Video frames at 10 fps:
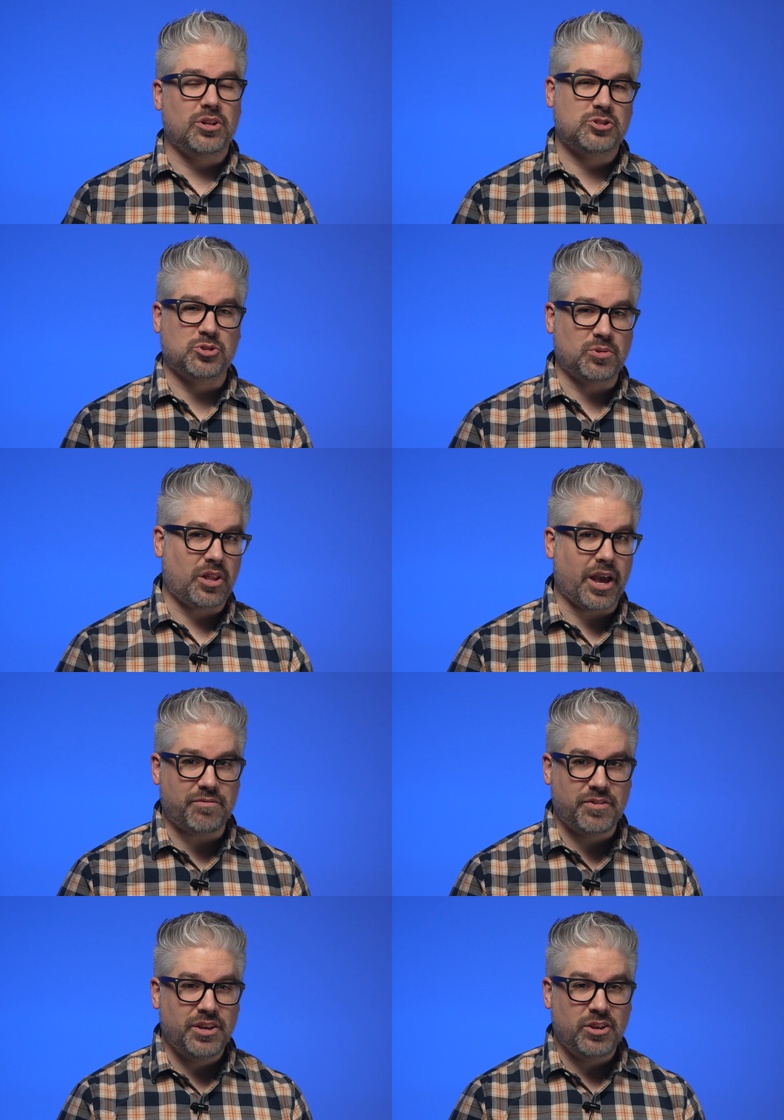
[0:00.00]
will look true to
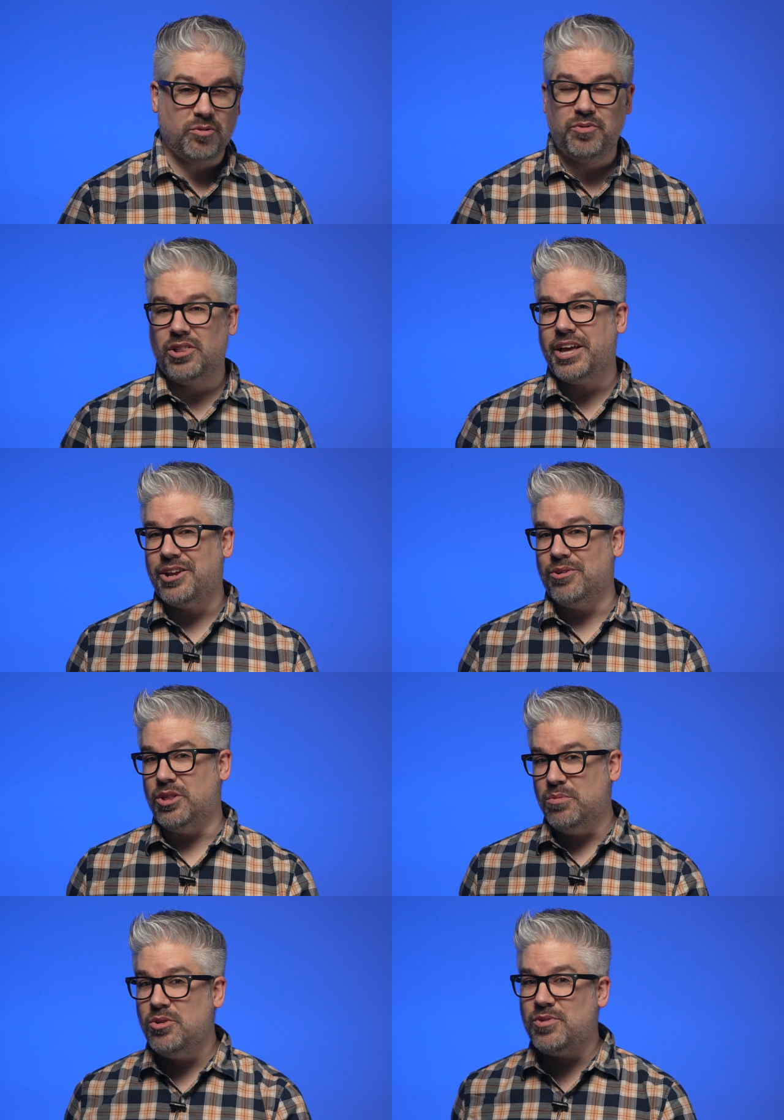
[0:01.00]
life. You'll feel like you're
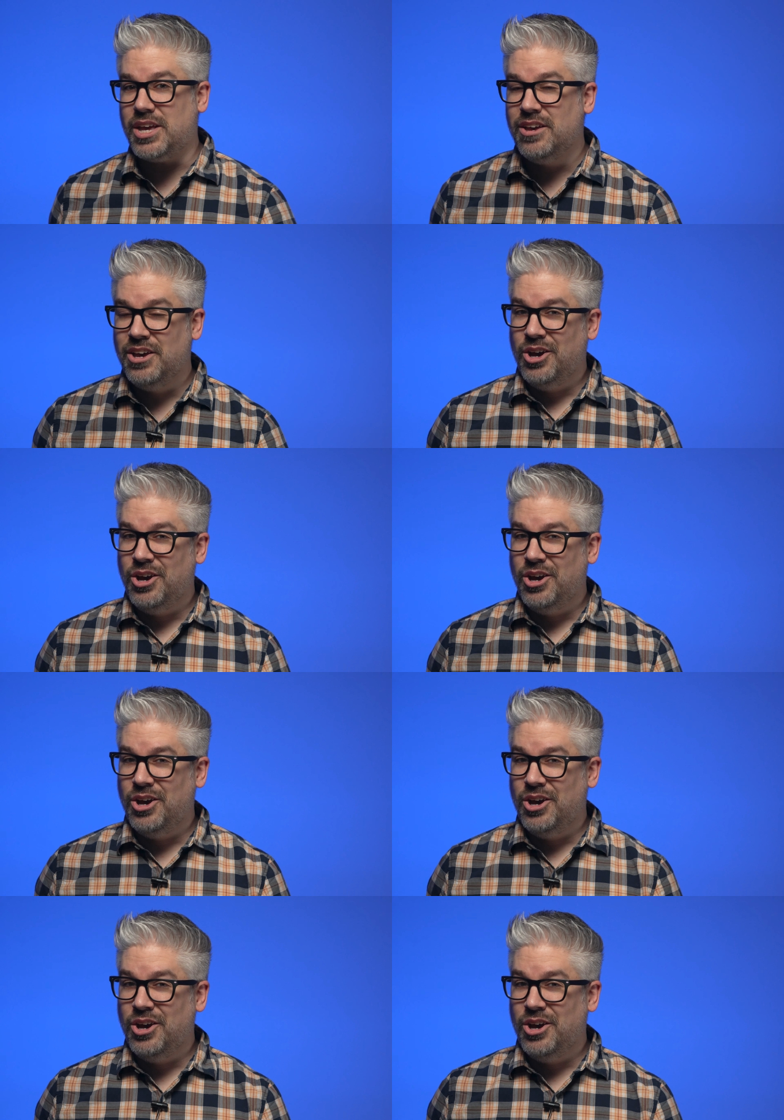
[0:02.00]
in the movie